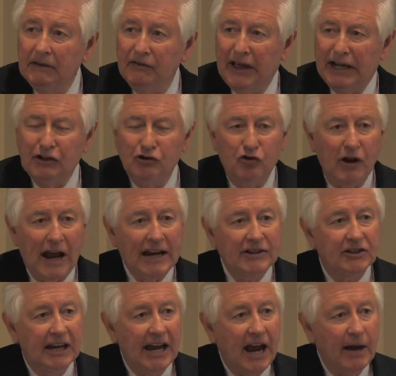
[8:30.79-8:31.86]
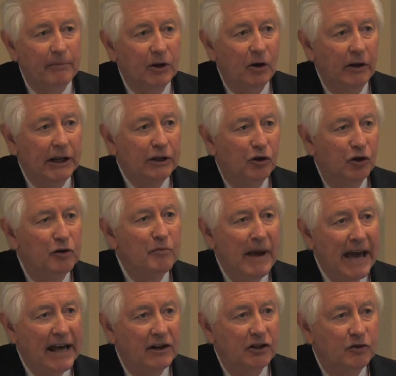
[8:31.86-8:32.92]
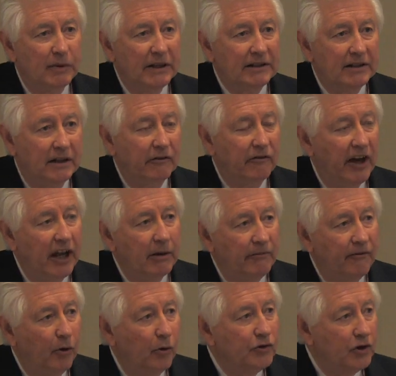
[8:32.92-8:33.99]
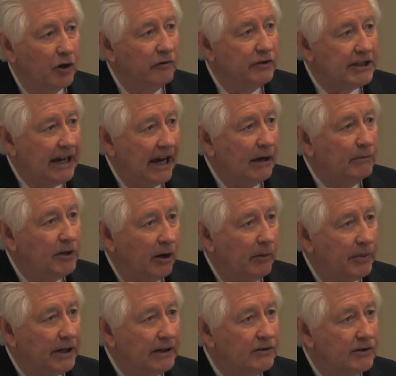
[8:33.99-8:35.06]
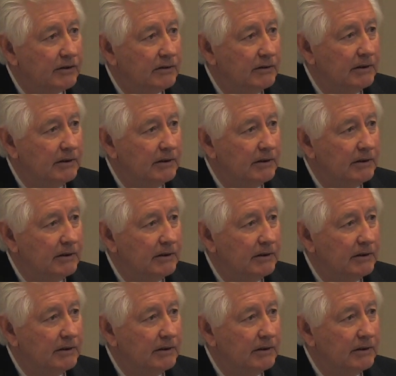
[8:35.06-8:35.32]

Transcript: that attracts capital and good management to develop full-service cab companies,